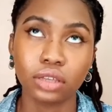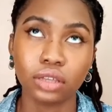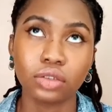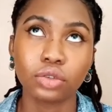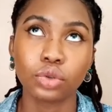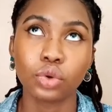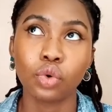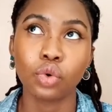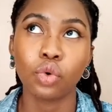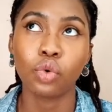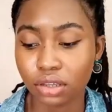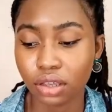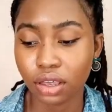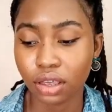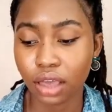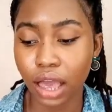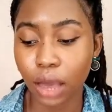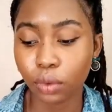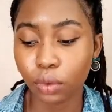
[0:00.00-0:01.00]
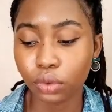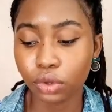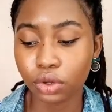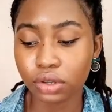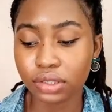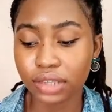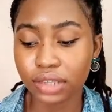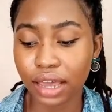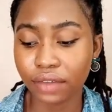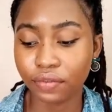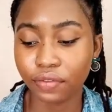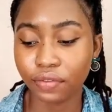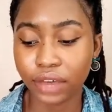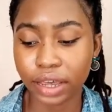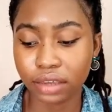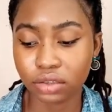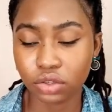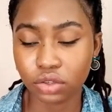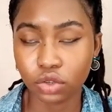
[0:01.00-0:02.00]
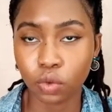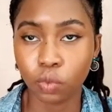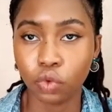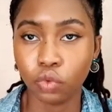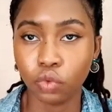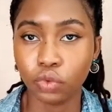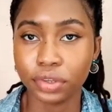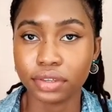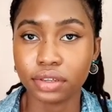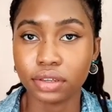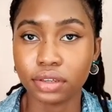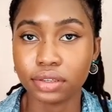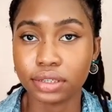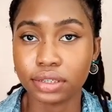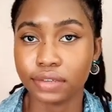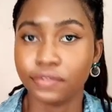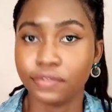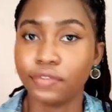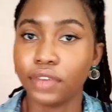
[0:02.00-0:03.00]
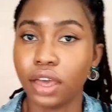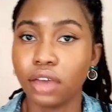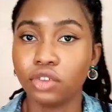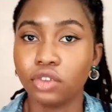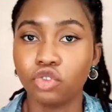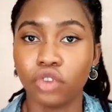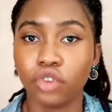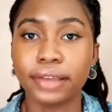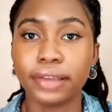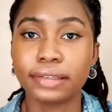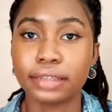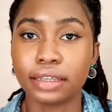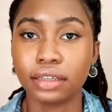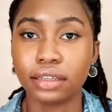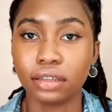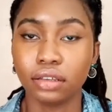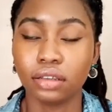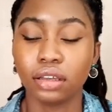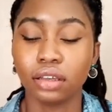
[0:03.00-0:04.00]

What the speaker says: So I would not advise someone with a severe dry skin